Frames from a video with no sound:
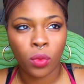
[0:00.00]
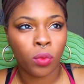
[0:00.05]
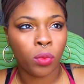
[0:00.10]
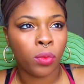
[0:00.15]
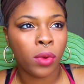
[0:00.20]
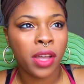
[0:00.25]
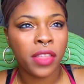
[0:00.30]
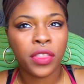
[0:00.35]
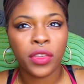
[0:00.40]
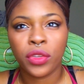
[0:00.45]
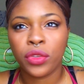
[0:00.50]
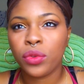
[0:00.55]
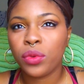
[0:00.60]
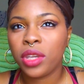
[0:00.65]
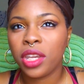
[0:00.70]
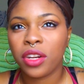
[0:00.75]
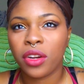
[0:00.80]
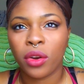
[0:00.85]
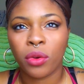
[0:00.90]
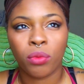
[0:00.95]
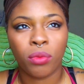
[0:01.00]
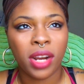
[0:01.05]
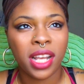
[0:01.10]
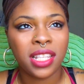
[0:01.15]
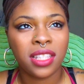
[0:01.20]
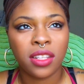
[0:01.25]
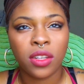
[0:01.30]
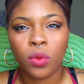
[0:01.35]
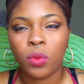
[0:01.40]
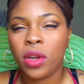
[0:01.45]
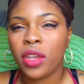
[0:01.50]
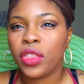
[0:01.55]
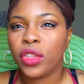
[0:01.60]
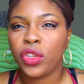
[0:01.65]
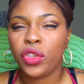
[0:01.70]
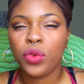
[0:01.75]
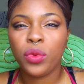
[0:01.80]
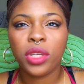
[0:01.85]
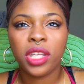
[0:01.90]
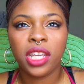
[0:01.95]
whether you get arrested, whether
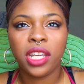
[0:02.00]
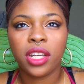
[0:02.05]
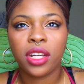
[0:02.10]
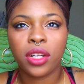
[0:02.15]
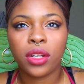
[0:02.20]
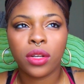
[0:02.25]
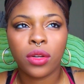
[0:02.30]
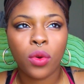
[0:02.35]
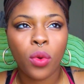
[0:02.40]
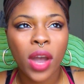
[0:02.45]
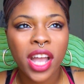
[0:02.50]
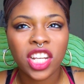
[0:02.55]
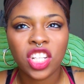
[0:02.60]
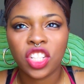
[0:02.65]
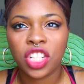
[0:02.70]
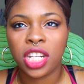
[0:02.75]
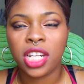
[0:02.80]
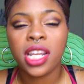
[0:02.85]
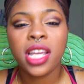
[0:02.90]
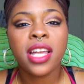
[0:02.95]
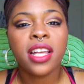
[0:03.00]
you get questioned.